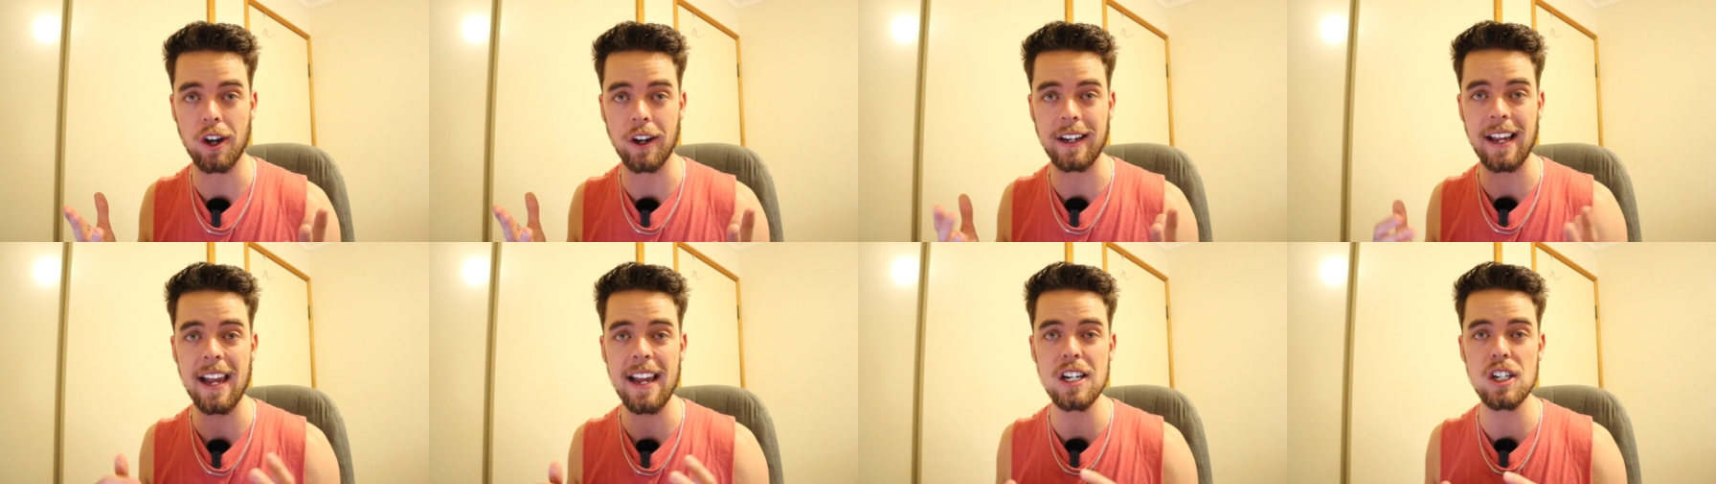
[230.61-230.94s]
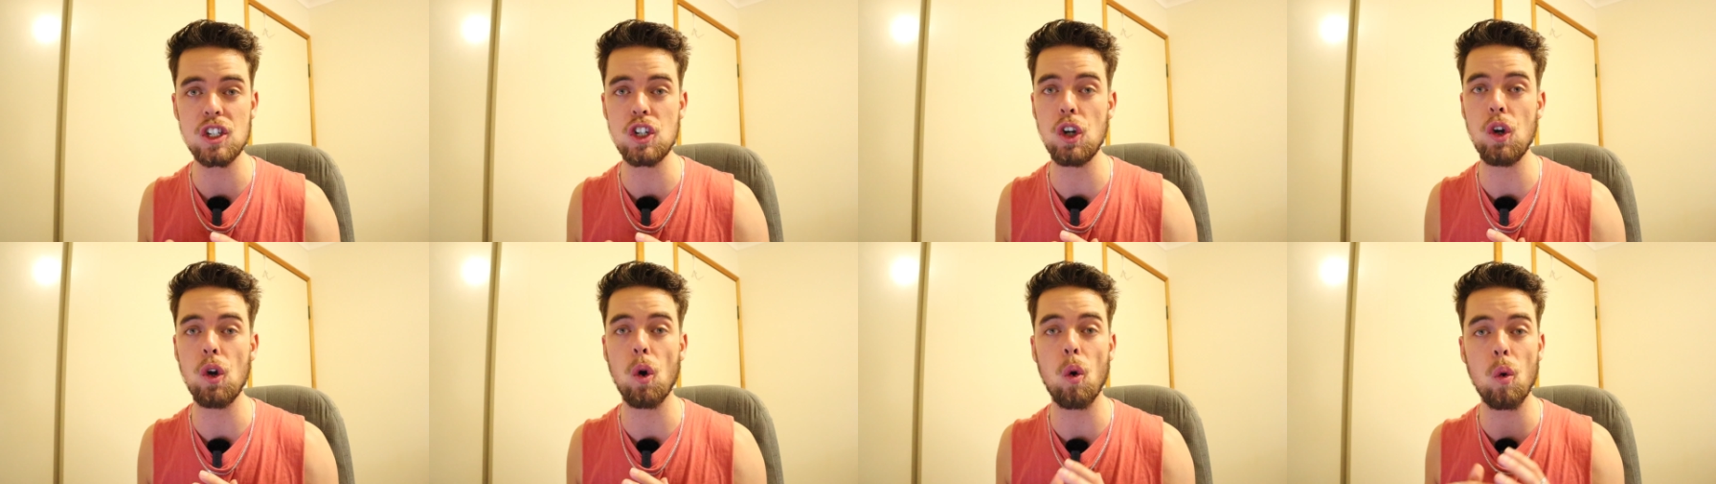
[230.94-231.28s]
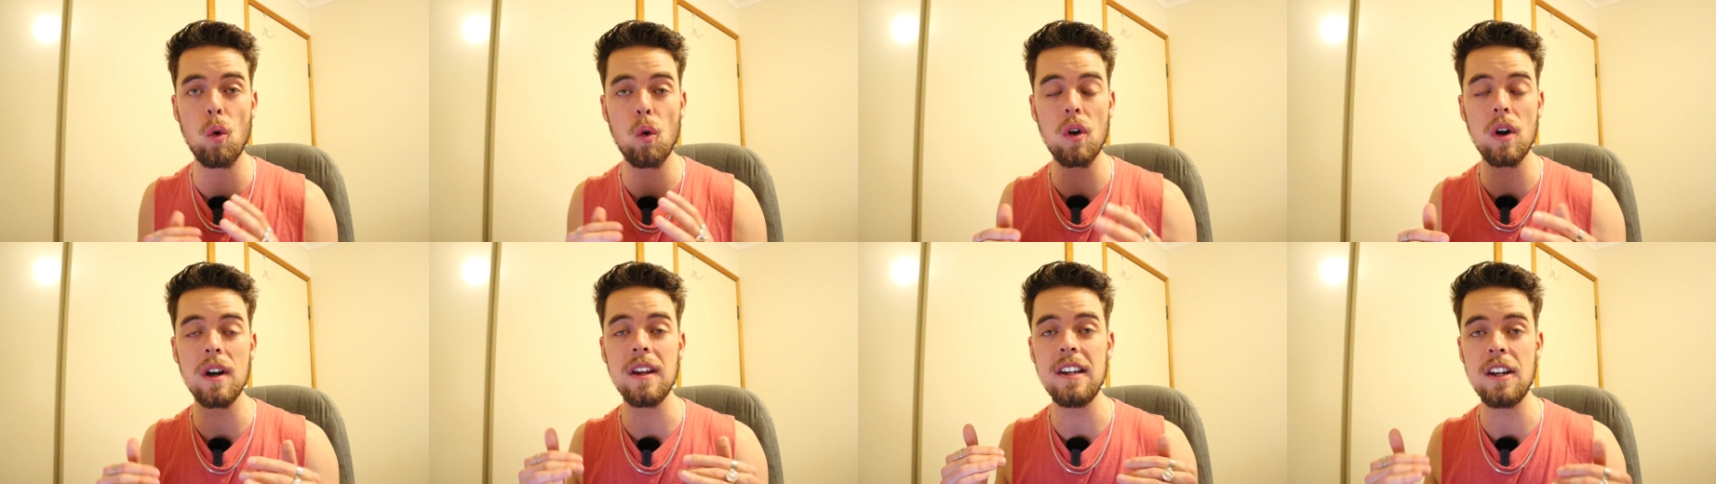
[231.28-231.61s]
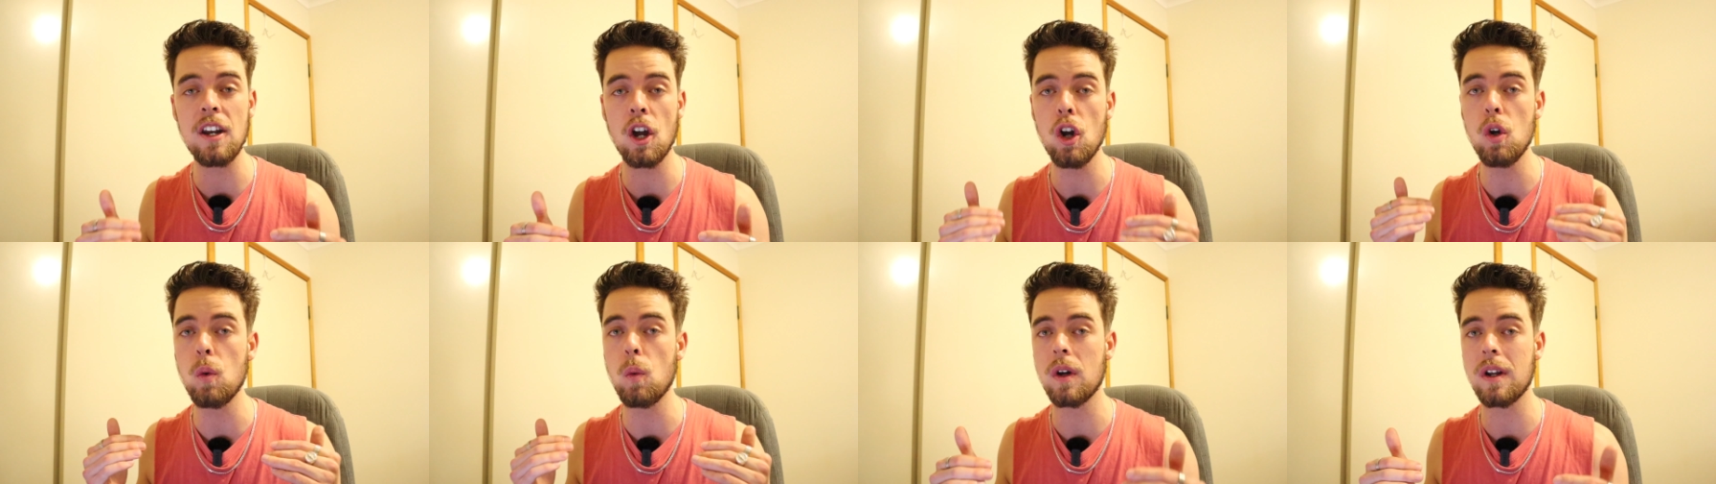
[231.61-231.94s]
okay? Because you already
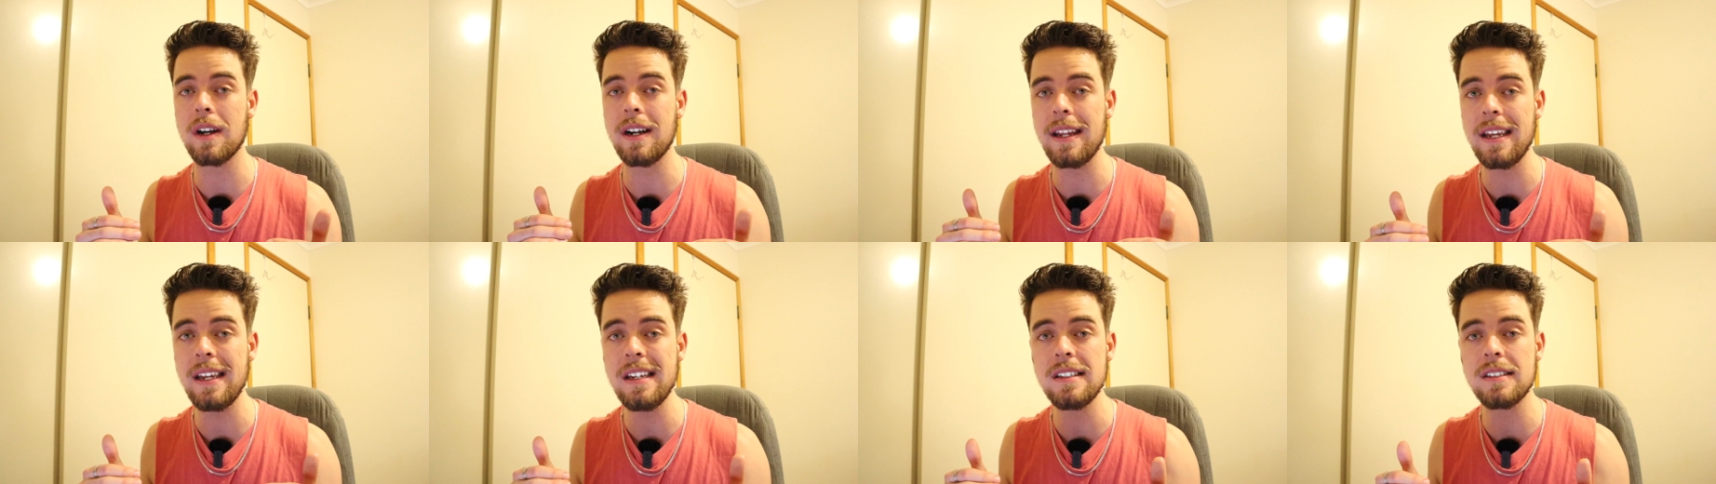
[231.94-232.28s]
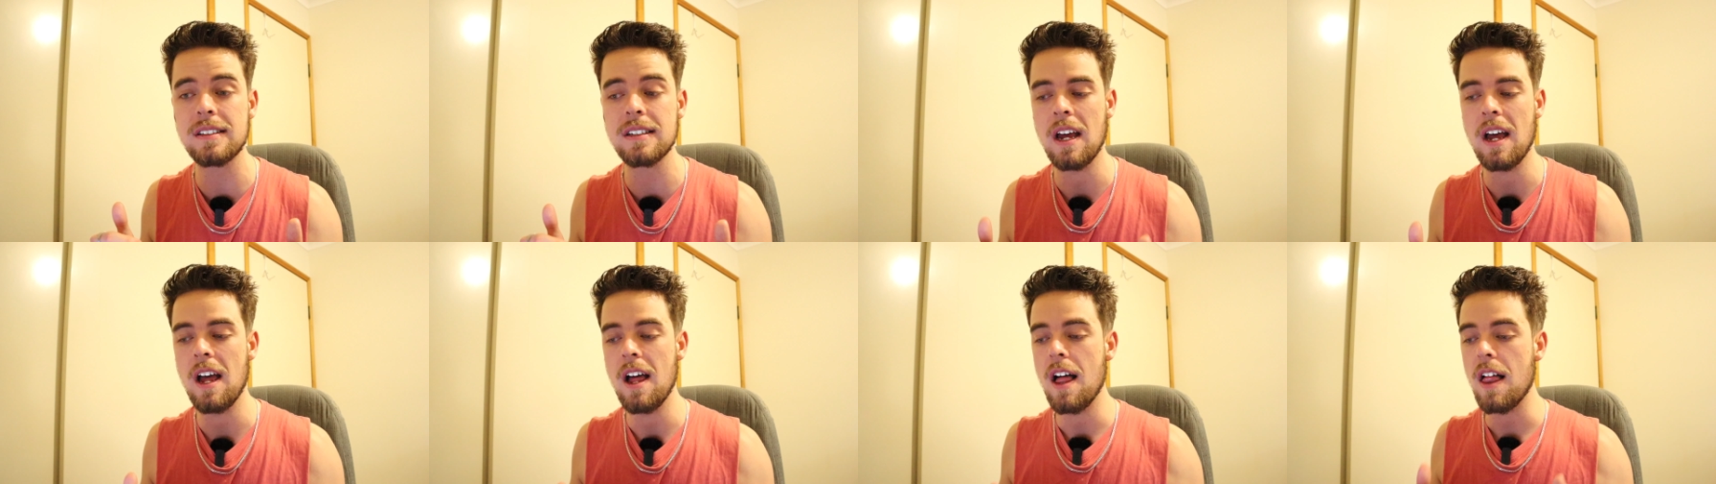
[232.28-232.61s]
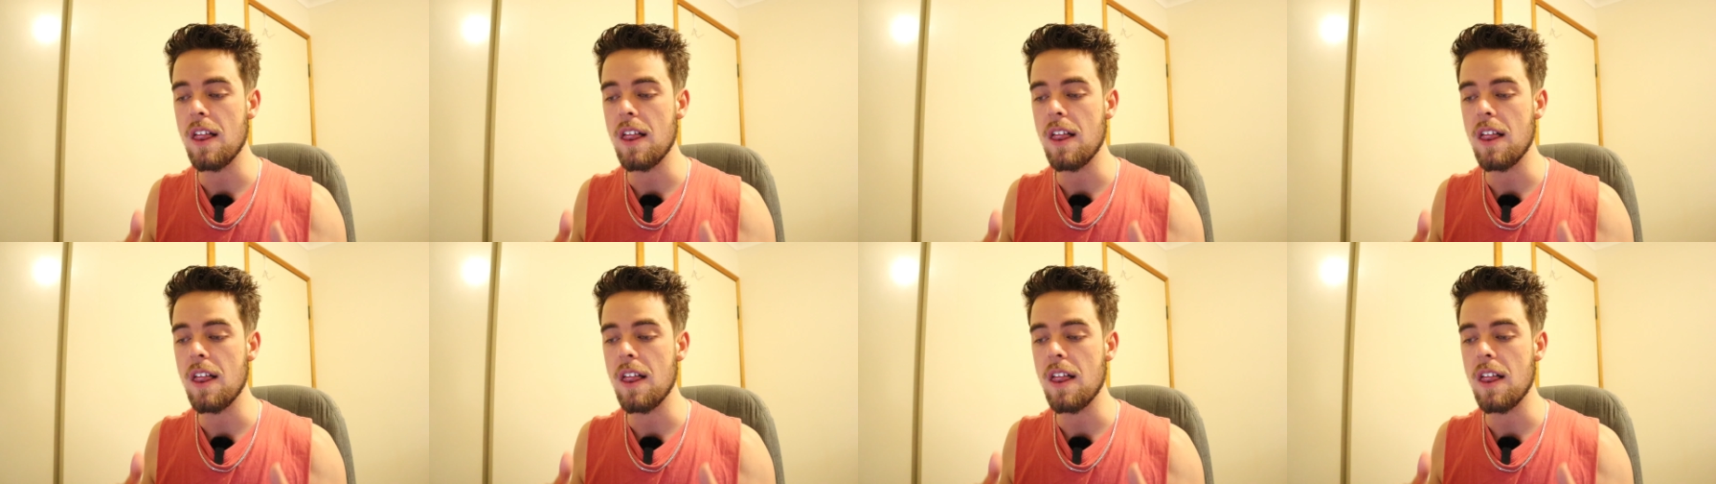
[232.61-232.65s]
know what it is